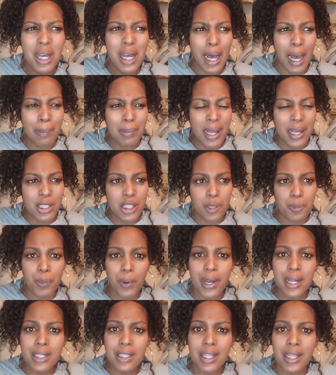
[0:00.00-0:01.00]
I'm like,
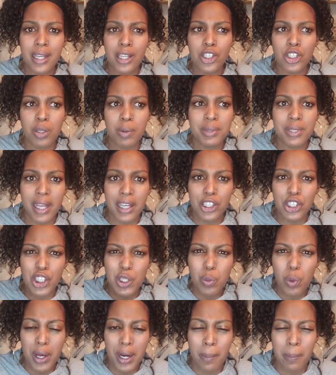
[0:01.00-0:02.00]
spray tan? She was like,
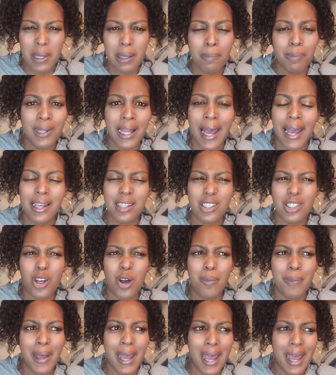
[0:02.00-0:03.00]
she want to be black
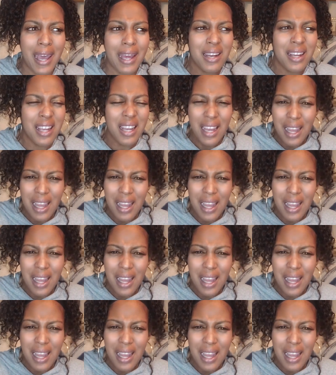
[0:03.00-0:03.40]
so bad.